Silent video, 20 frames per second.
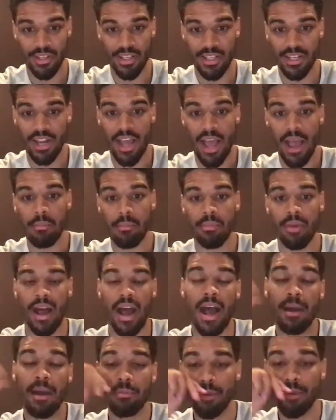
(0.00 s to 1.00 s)
And
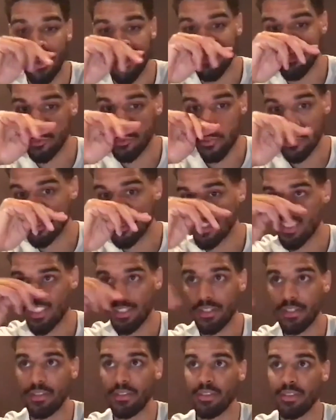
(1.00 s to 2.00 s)
I'm grateful
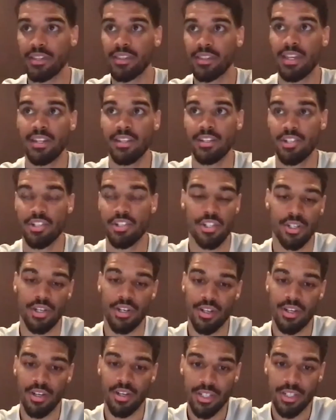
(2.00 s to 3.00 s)
that they didn't
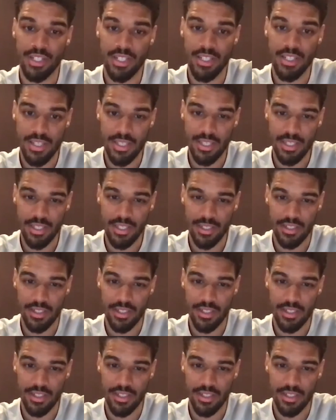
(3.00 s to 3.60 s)
sugarcoat anything,